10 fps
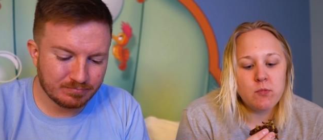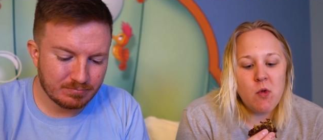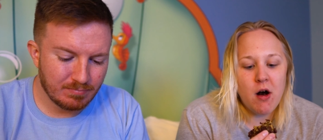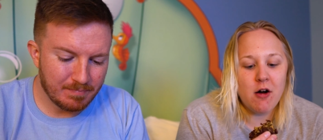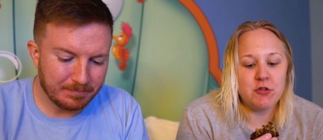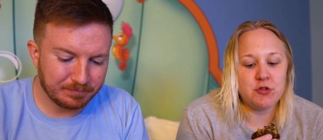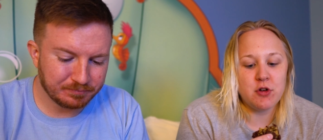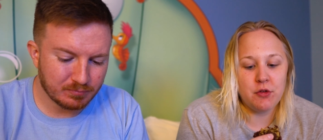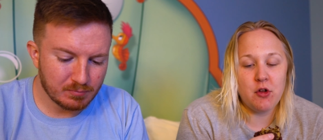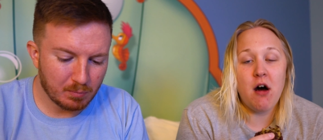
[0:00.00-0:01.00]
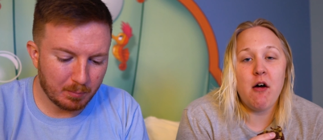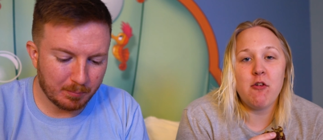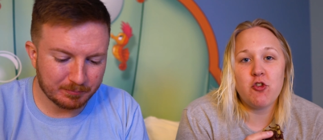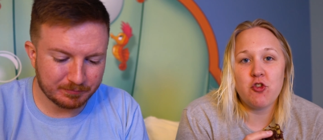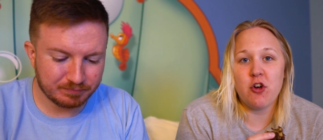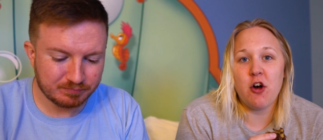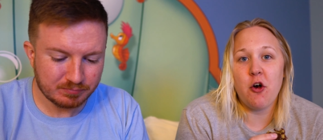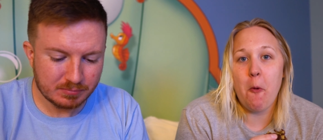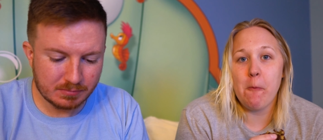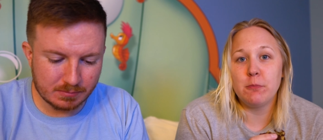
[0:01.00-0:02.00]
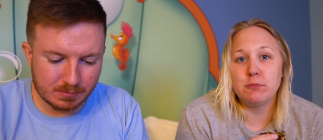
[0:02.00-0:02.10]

Speaker 1: That is a lot of sugar.